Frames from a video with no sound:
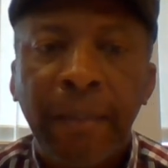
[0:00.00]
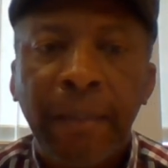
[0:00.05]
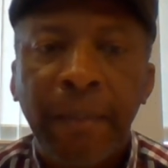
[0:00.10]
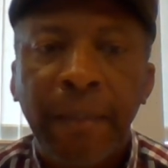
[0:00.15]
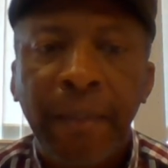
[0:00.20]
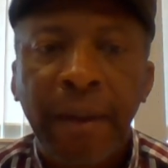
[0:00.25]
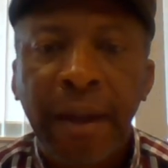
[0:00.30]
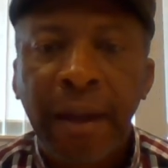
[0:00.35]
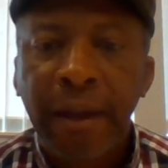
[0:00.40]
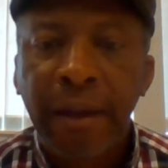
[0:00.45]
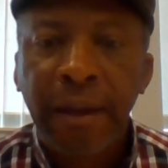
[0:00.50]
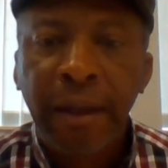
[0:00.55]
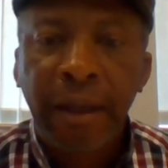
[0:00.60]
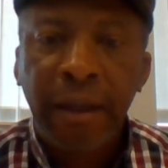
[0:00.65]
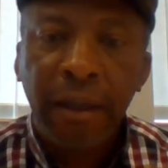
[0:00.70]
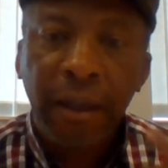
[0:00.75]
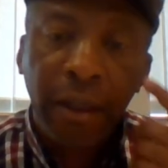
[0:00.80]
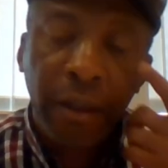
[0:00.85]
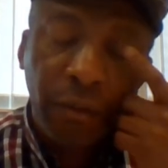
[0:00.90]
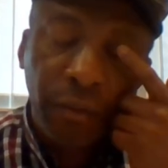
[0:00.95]

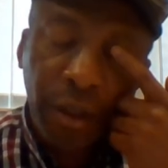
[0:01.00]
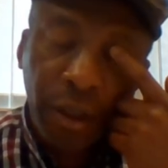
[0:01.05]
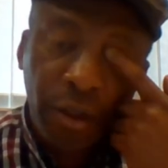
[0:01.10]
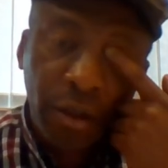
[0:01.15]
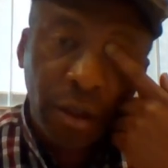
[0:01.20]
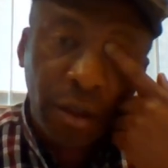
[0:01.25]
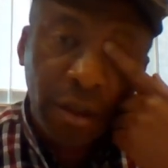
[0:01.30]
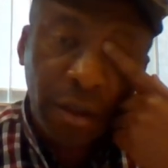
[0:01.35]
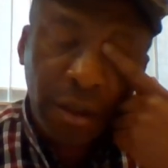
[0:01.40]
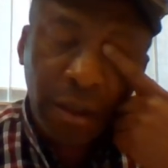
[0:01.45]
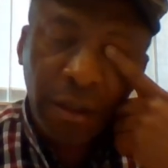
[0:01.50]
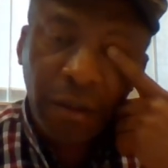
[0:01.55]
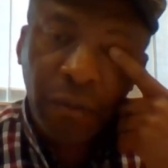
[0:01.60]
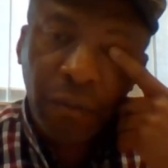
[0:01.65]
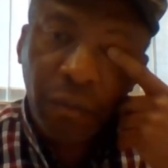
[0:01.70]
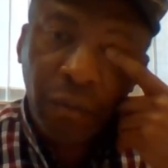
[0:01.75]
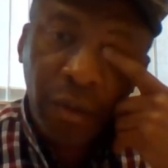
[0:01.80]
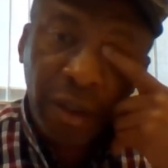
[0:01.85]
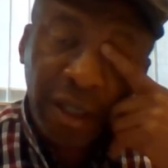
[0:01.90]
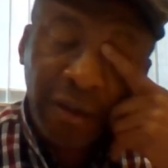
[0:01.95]
and reach us in
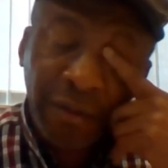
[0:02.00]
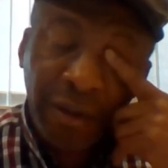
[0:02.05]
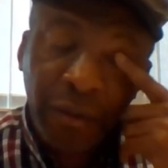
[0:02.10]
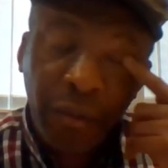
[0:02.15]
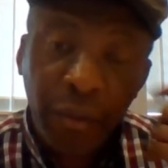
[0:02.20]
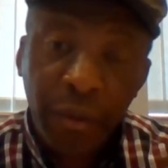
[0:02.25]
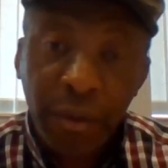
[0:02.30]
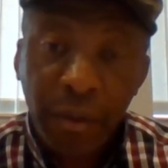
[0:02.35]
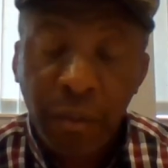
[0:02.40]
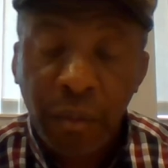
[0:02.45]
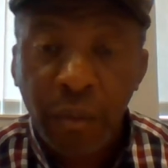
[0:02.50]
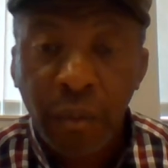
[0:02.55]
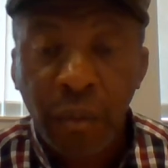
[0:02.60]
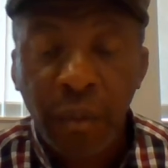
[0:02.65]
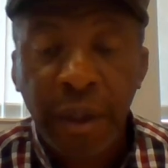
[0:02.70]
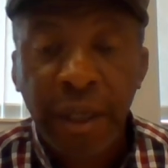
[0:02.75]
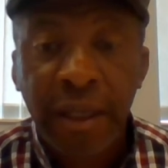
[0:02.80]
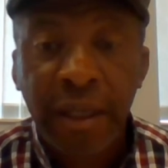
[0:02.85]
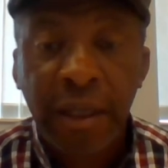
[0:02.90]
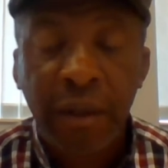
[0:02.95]
whatever
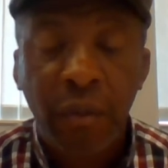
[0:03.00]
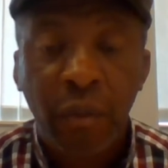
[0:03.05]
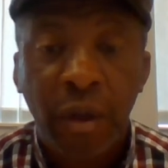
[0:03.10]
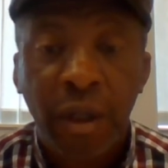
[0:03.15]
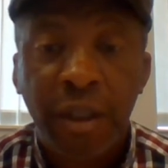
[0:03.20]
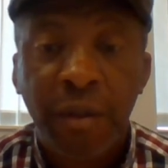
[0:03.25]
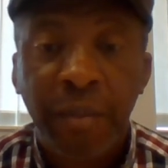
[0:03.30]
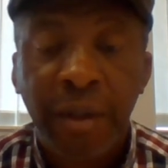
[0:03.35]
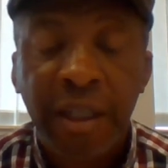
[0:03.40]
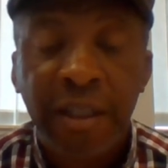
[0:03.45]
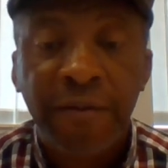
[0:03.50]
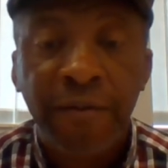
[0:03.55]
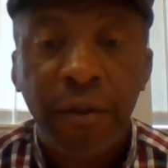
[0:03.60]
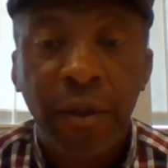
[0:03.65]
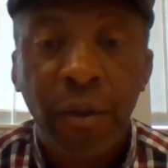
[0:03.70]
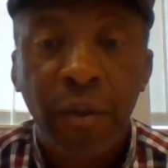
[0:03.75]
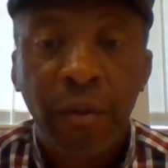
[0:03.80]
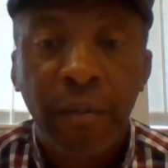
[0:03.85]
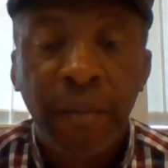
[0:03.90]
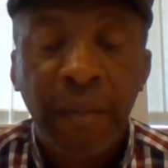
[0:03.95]
way that works best for
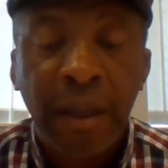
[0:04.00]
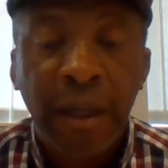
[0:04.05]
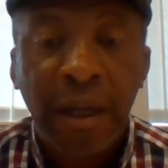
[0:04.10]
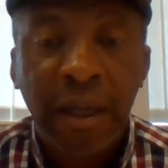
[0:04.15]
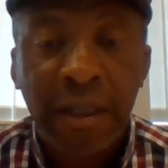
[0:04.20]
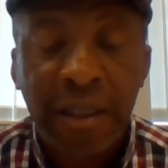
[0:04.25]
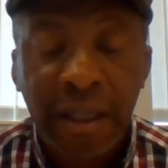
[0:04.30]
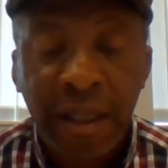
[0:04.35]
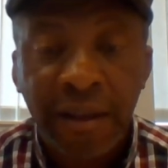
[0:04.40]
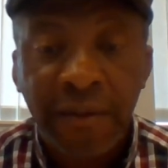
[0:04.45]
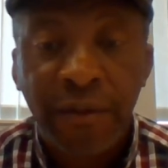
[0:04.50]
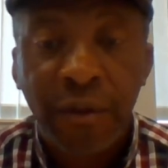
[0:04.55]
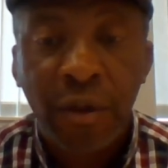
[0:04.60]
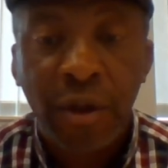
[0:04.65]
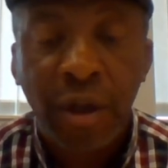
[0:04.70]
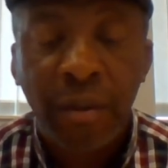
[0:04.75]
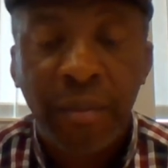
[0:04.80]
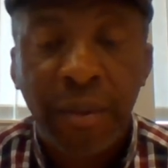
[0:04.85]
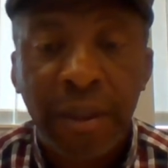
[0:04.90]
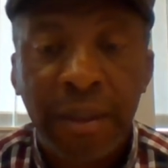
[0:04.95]
you. Our telephone
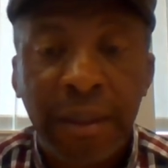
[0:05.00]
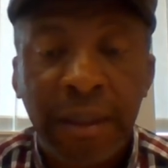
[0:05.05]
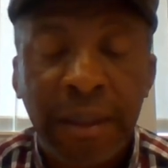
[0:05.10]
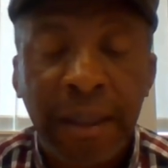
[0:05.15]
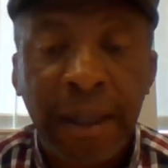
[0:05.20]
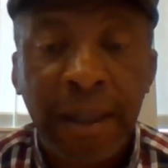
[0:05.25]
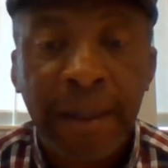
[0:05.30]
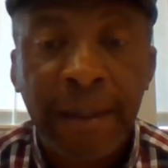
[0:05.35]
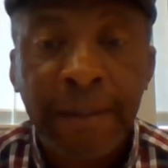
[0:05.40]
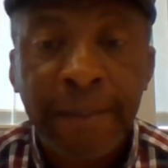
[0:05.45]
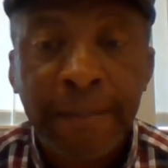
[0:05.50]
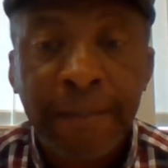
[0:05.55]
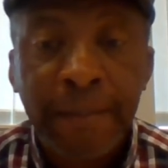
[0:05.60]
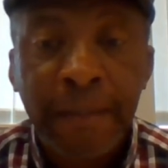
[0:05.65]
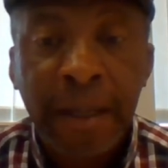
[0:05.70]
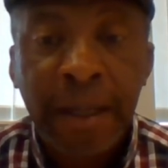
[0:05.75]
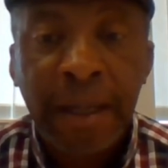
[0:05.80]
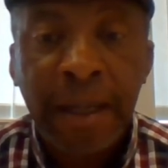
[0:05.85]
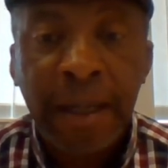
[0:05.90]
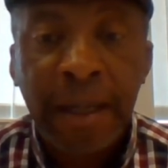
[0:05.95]
numbers are there,
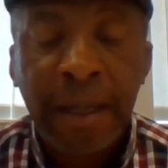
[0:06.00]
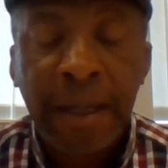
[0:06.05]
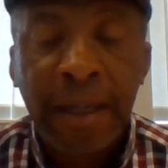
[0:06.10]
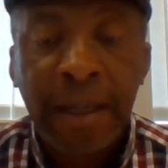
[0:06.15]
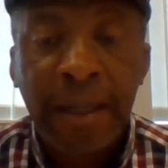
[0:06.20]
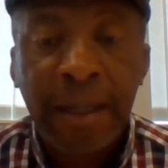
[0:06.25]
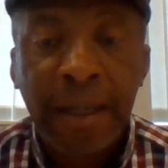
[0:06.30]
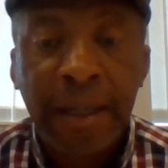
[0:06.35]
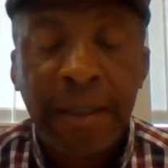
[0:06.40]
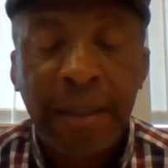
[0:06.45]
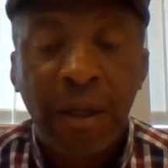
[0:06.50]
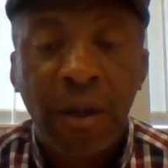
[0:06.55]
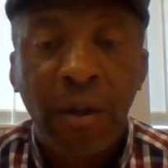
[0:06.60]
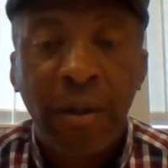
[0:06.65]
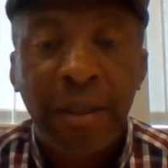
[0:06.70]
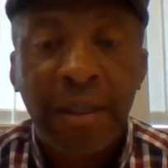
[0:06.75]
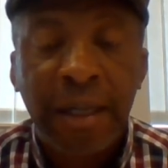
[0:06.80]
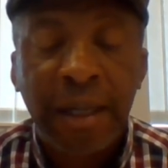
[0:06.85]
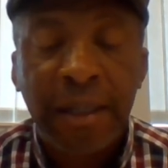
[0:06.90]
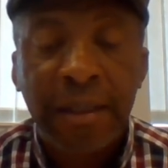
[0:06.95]
and the
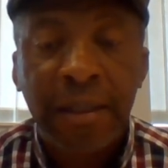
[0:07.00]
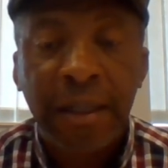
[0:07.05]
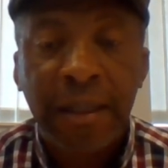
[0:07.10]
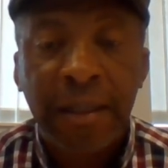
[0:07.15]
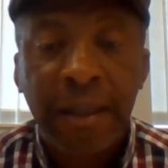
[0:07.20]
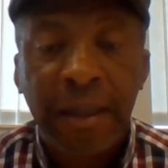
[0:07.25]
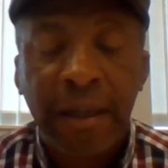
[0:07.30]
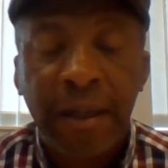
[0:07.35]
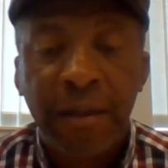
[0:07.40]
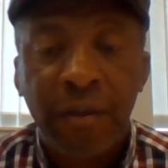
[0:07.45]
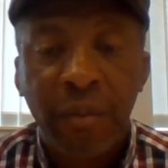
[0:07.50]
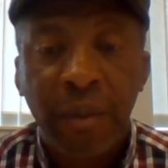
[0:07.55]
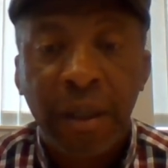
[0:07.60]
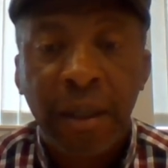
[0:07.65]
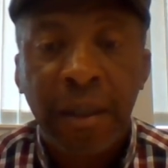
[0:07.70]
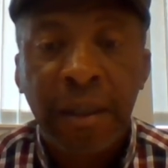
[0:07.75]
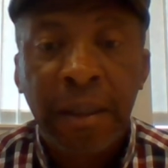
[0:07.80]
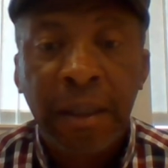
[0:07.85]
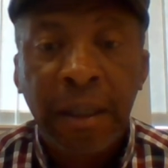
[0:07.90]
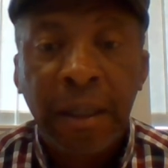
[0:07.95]
contacts are there as
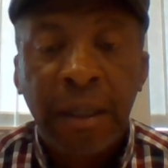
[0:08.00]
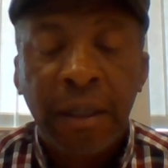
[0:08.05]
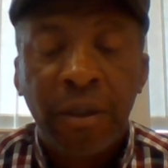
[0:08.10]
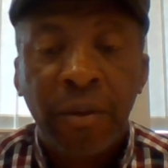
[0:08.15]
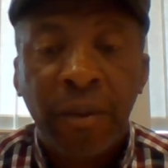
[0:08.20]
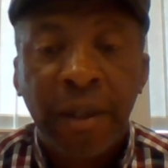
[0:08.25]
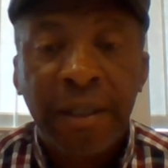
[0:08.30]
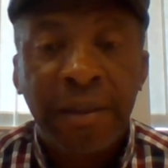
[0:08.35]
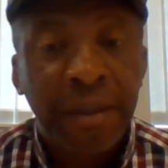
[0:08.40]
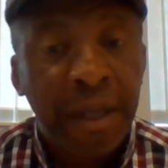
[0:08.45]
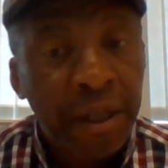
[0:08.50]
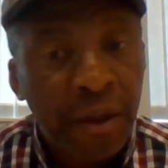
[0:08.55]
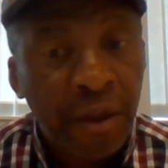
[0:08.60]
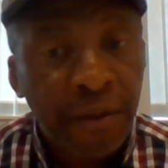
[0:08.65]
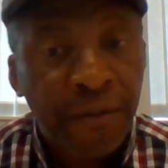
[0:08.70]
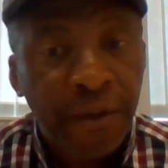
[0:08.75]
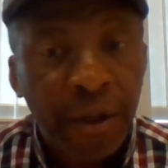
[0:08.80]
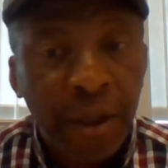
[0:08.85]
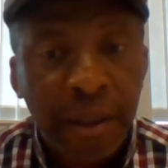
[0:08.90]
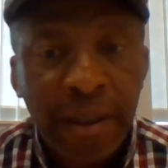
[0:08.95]
well. So I thank you
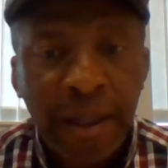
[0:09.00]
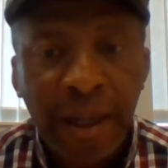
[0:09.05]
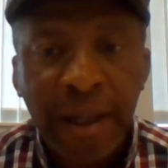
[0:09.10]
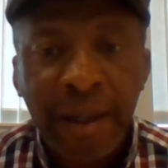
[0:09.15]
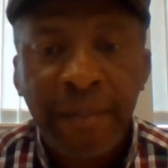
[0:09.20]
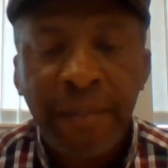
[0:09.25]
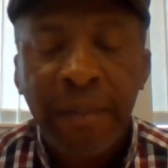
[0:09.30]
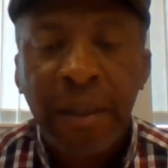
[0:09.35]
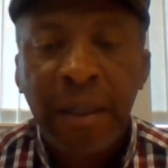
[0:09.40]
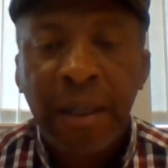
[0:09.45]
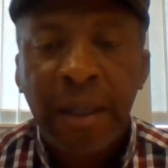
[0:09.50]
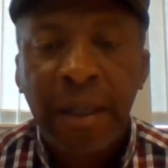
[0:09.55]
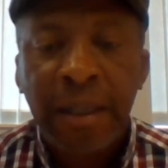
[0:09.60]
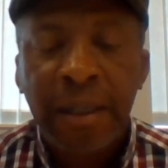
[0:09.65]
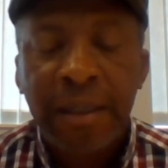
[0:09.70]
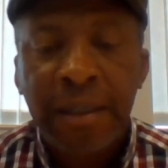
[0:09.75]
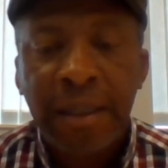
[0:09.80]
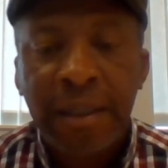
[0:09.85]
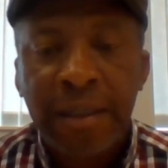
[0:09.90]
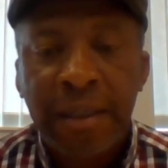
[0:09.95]
for your time.
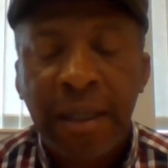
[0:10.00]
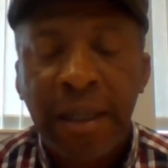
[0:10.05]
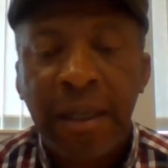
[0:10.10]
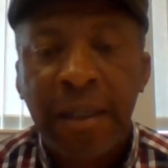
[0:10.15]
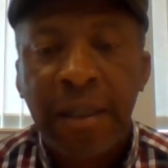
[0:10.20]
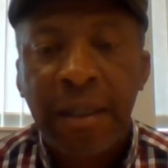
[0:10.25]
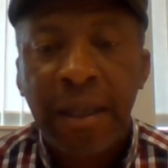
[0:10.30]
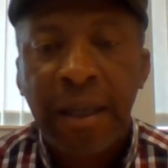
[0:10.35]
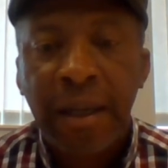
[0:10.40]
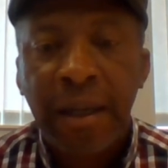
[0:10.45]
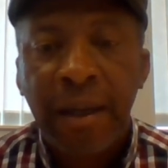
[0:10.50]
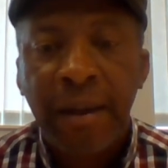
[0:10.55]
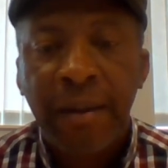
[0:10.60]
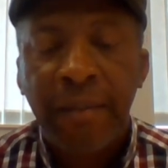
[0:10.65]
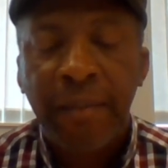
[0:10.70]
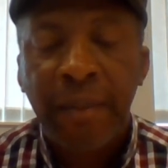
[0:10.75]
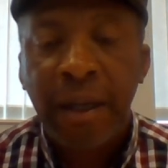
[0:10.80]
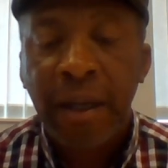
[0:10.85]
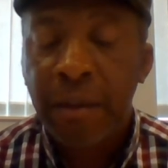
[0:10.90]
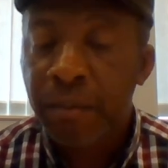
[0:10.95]
As I said,
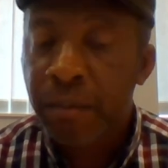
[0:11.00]
I